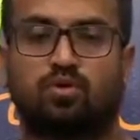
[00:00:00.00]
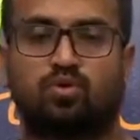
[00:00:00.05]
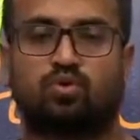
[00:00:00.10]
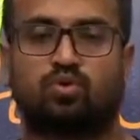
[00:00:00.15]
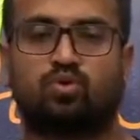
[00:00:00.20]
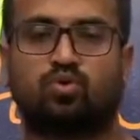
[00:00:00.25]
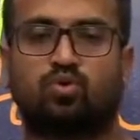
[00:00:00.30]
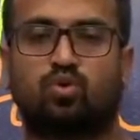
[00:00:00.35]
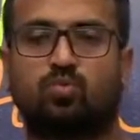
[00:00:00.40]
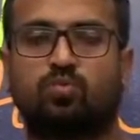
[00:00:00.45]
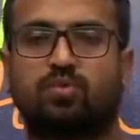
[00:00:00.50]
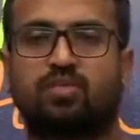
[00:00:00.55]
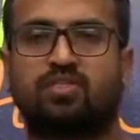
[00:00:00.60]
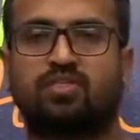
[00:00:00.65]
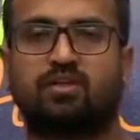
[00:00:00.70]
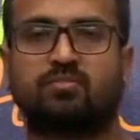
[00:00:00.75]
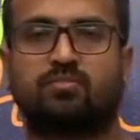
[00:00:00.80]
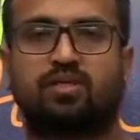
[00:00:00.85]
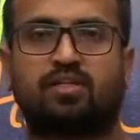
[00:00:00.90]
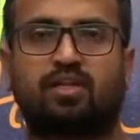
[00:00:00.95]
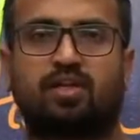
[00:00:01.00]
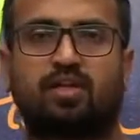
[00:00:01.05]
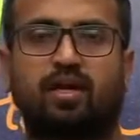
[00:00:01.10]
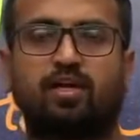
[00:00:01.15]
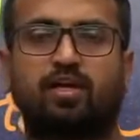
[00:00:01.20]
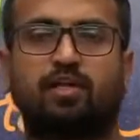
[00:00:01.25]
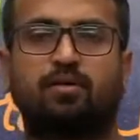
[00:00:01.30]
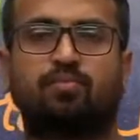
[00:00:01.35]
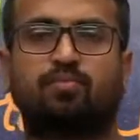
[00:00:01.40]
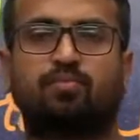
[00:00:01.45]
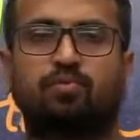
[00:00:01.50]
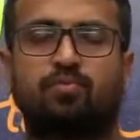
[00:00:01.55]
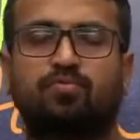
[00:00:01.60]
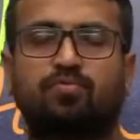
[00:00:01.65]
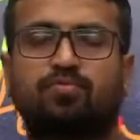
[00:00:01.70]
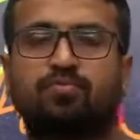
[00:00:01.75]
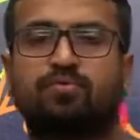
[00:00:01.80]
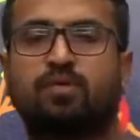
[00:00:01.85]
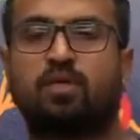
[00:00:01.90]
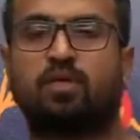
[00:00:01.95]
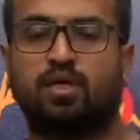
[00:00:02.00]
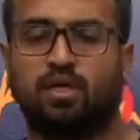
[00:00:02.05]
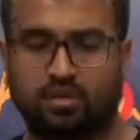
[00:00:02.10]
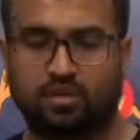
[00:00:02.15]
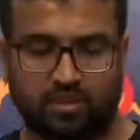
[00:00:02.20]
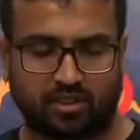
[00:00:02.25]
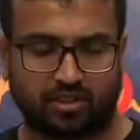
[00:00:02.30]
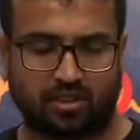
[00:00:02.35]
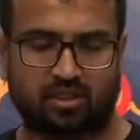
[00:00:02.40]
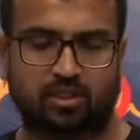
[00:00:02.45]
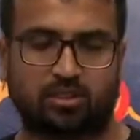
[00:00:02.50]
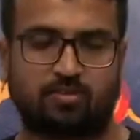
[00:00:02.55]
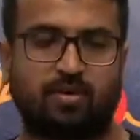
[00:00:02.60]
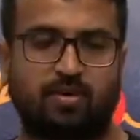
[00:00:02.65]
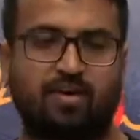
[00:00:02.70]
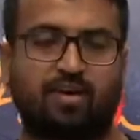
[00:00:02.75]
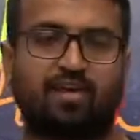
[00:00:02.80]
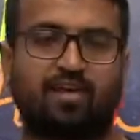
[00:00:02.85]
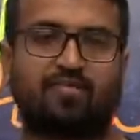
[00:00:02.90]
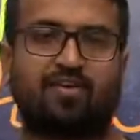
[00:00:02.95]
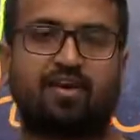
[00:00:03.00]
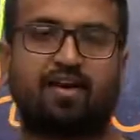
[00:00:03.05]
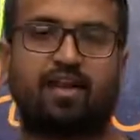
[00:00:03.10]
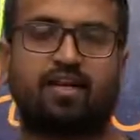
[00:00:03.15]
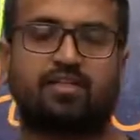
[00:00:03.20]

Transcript: Show me some other ID proof. Sir, this is my driving